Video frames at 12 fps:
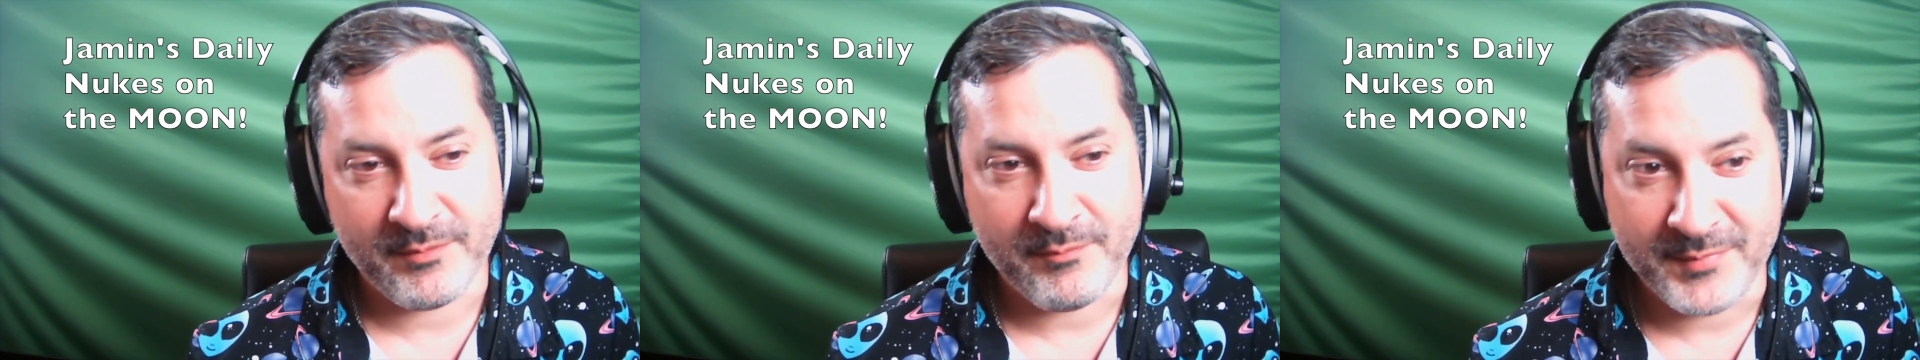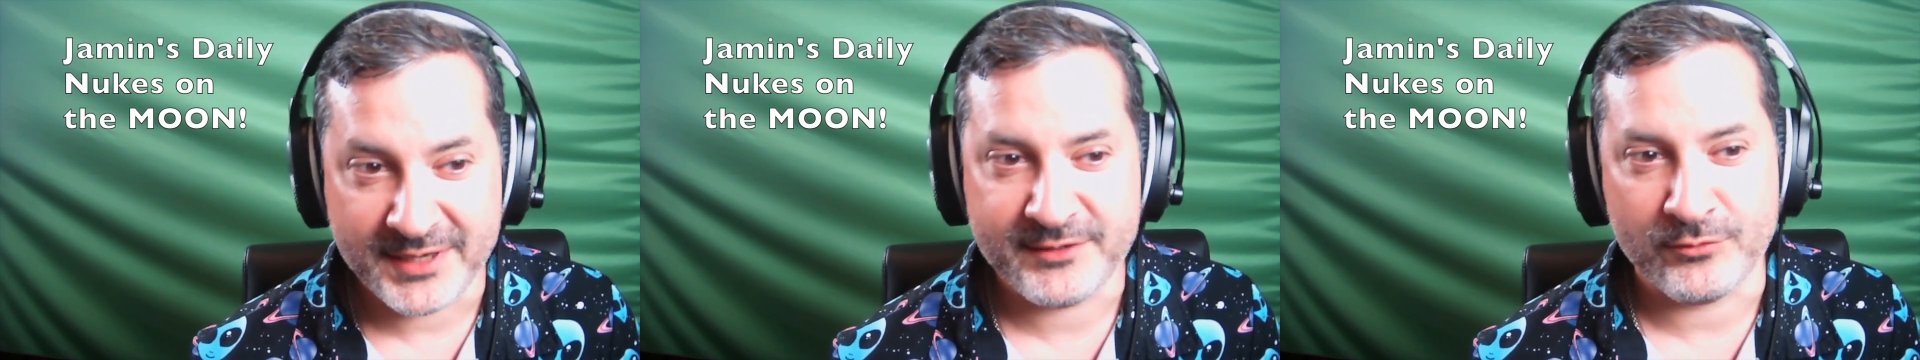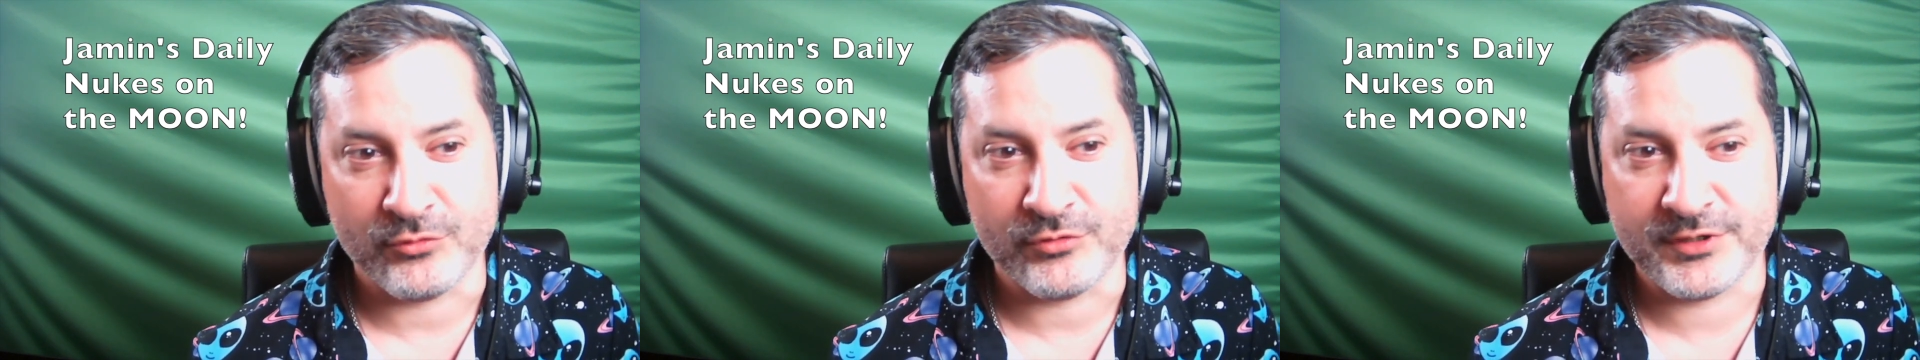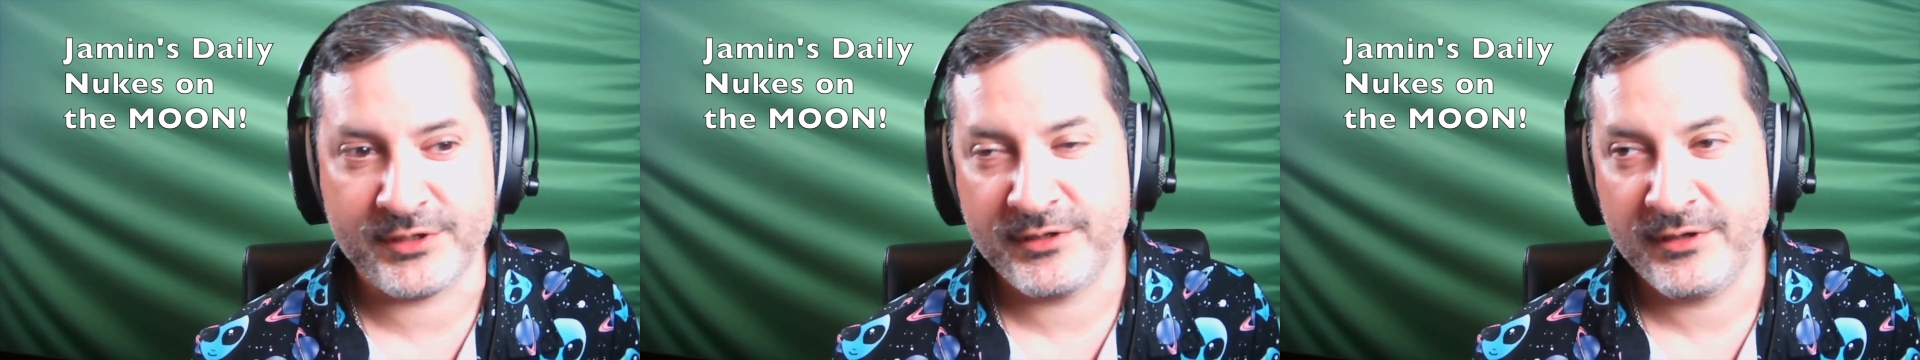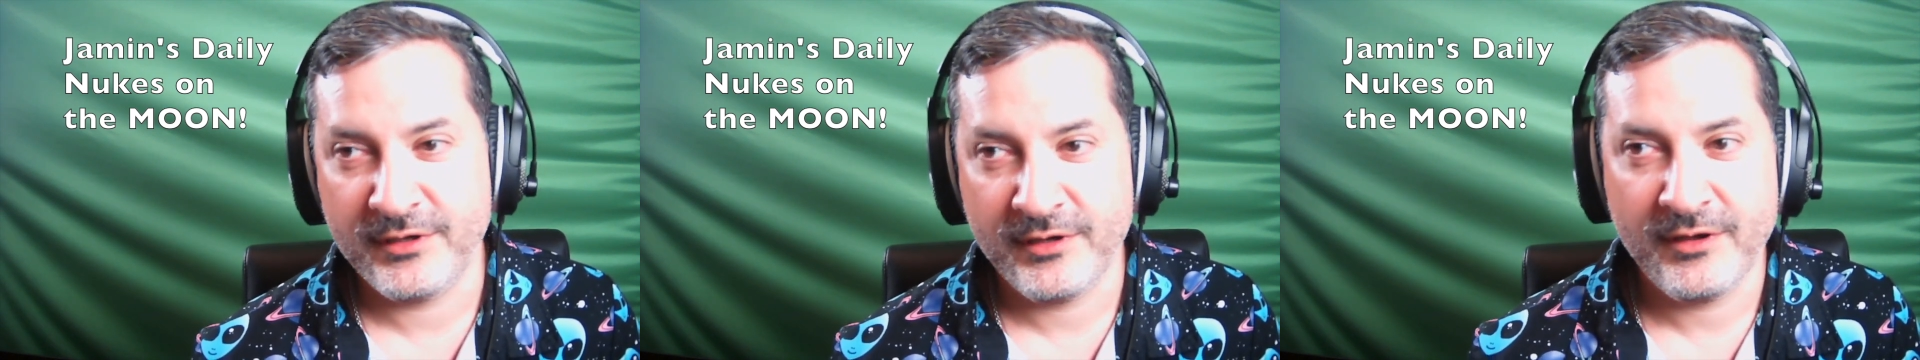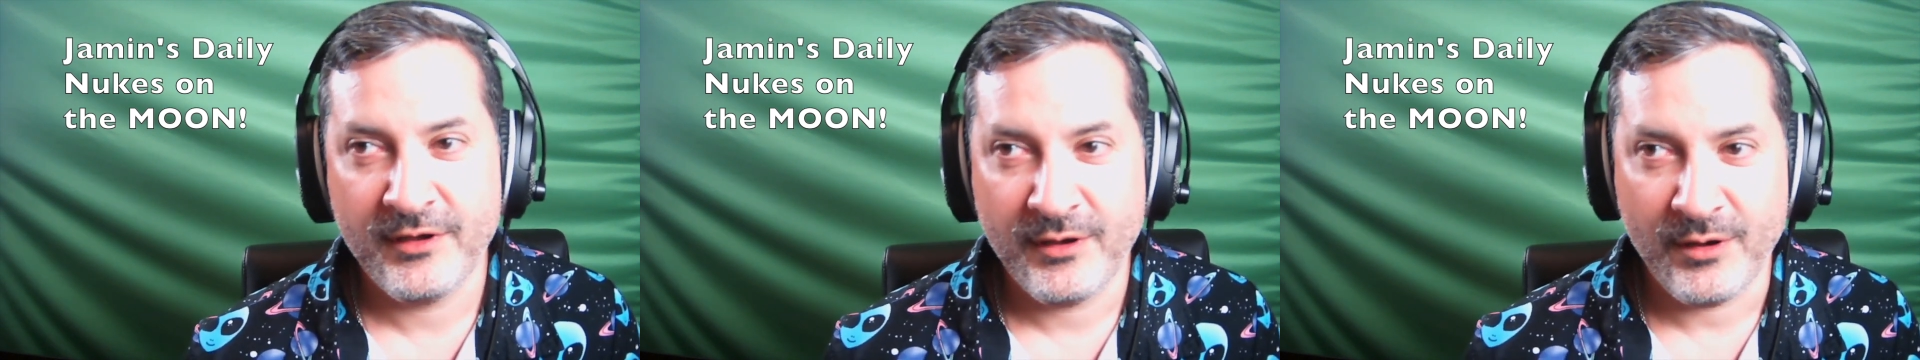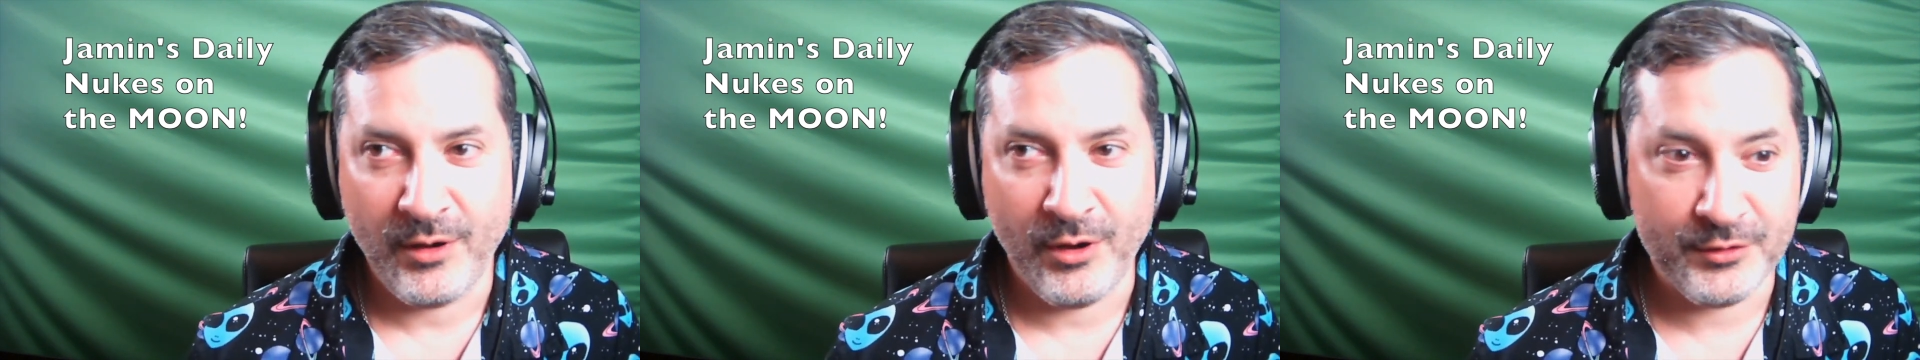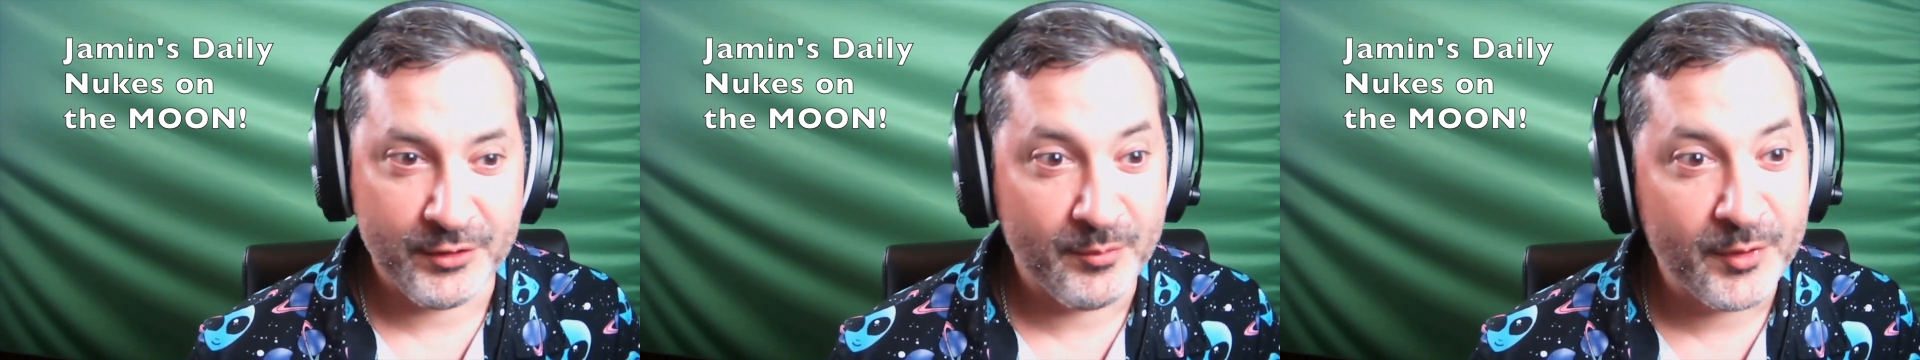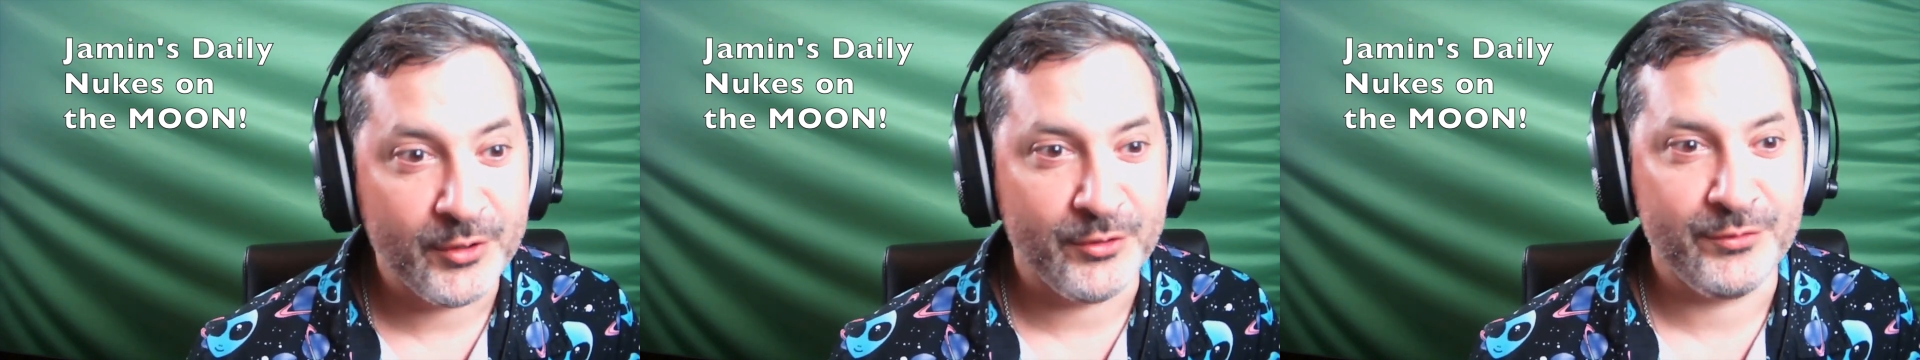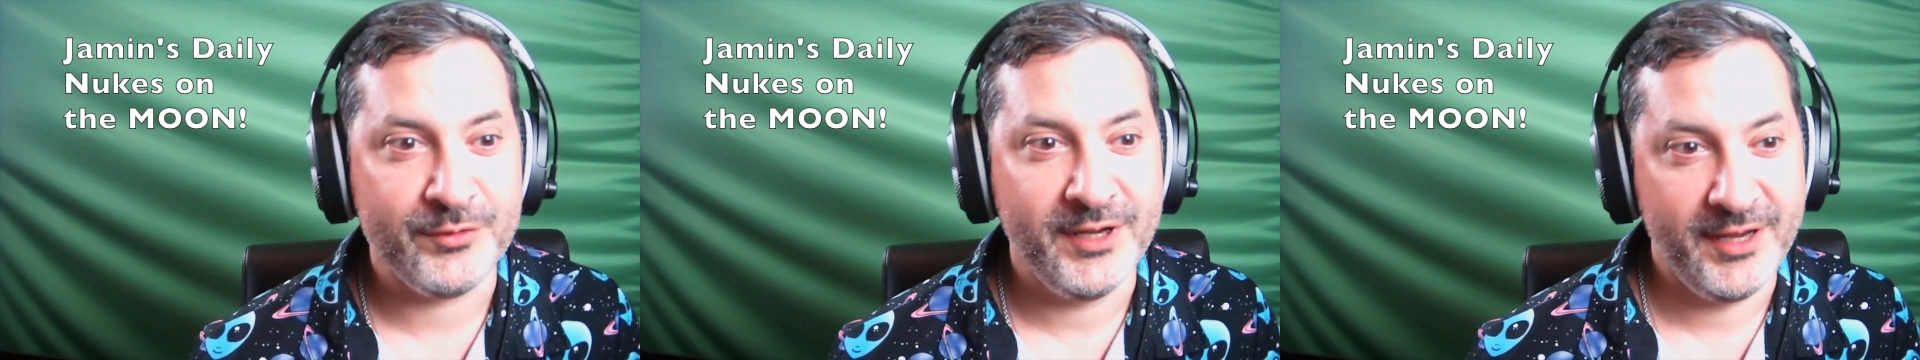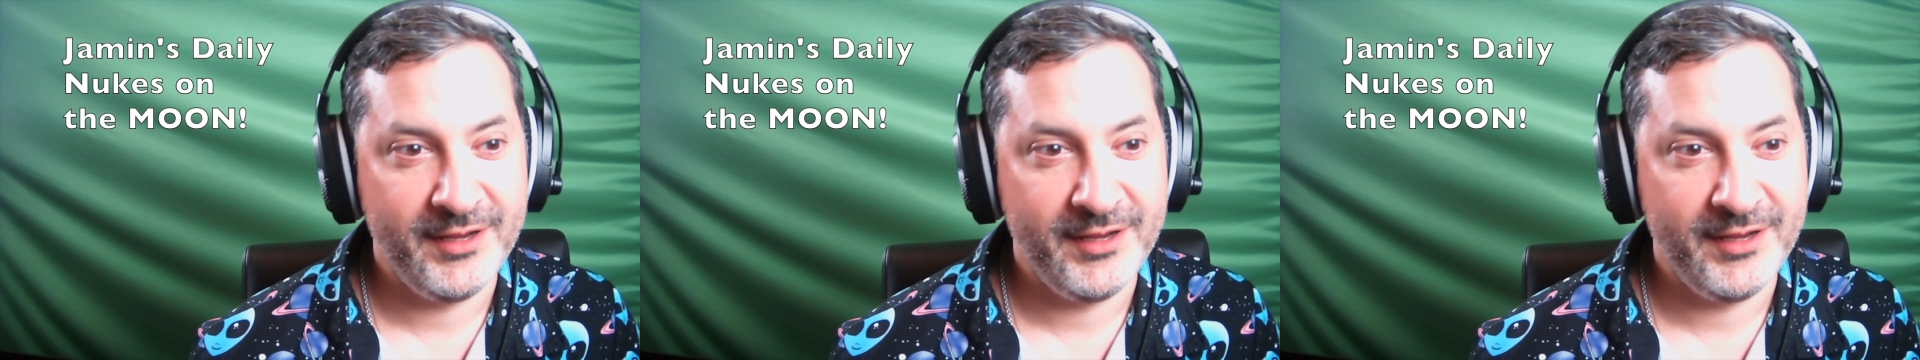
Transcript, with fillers: missiles on the moon